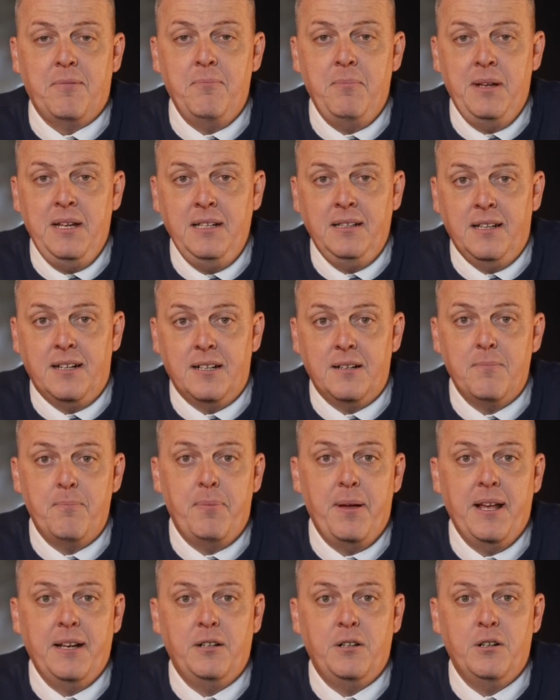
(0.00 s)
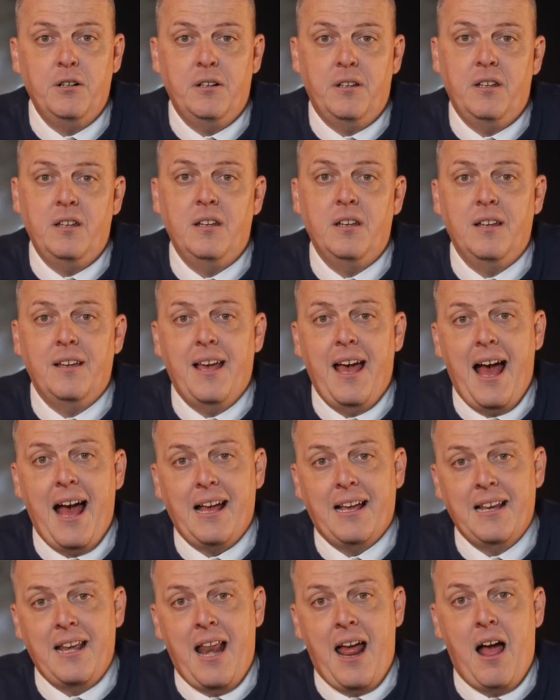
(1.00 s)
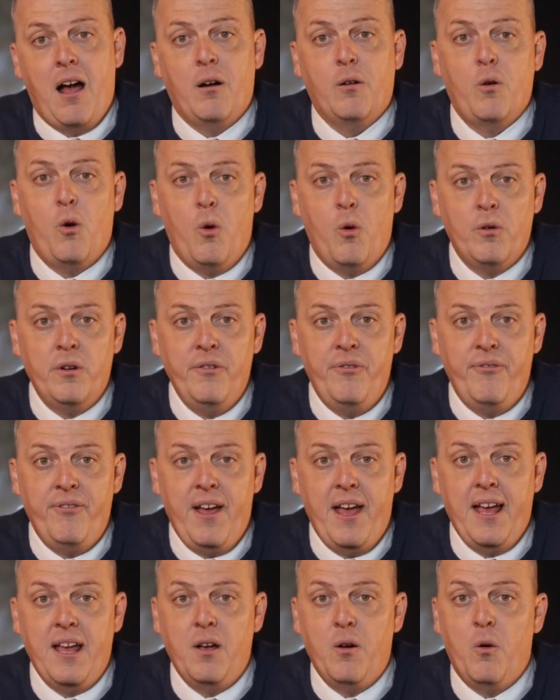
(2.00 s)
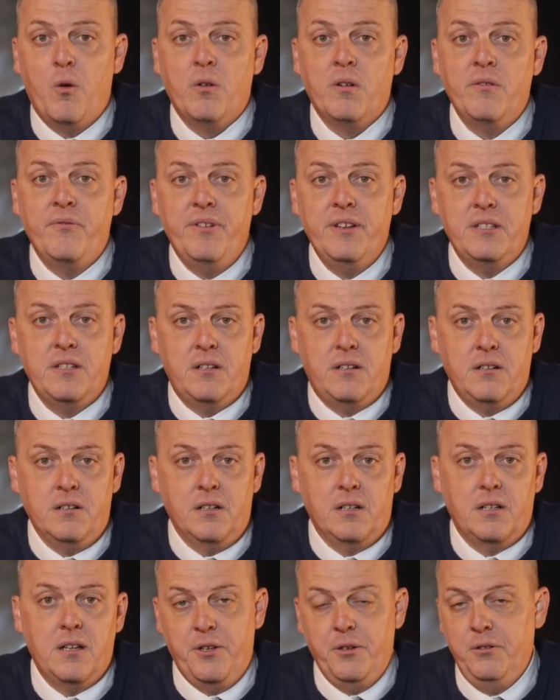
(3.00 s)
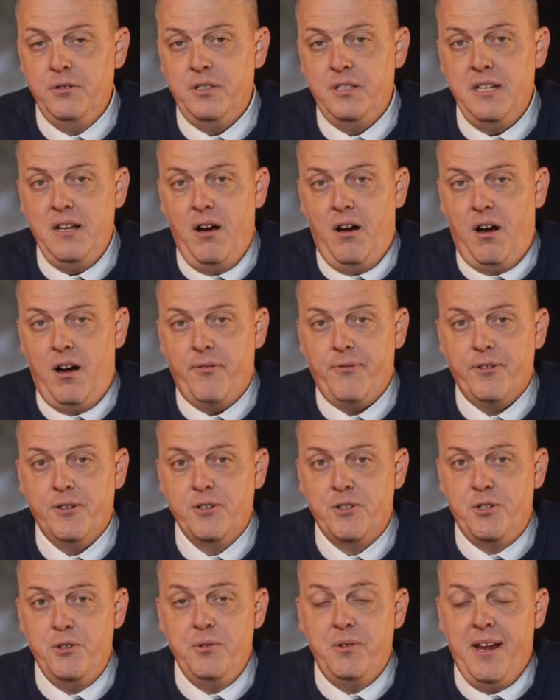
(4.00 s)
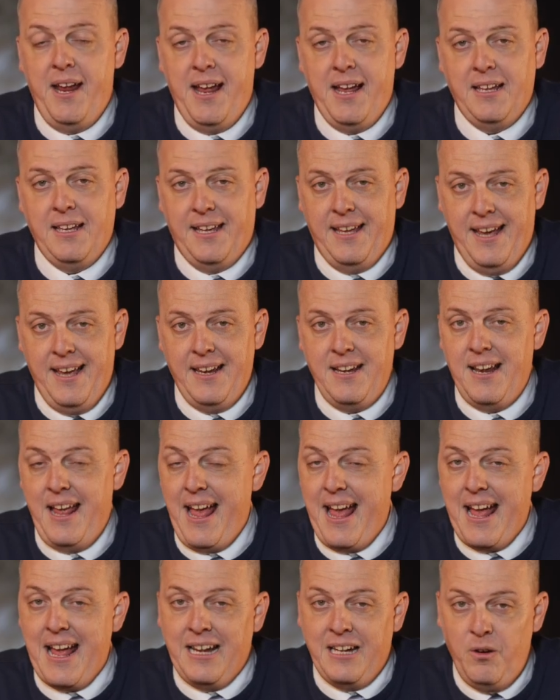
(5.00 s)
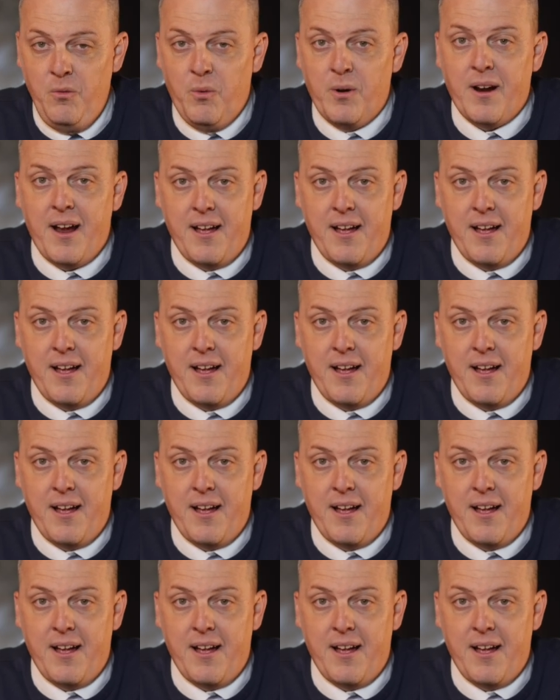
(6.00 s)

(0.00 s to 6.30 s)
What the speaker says: Miele, Pit Cooking, Gaggenau, Cornefait, or Invisicook, you'll see offers you can't get anywhere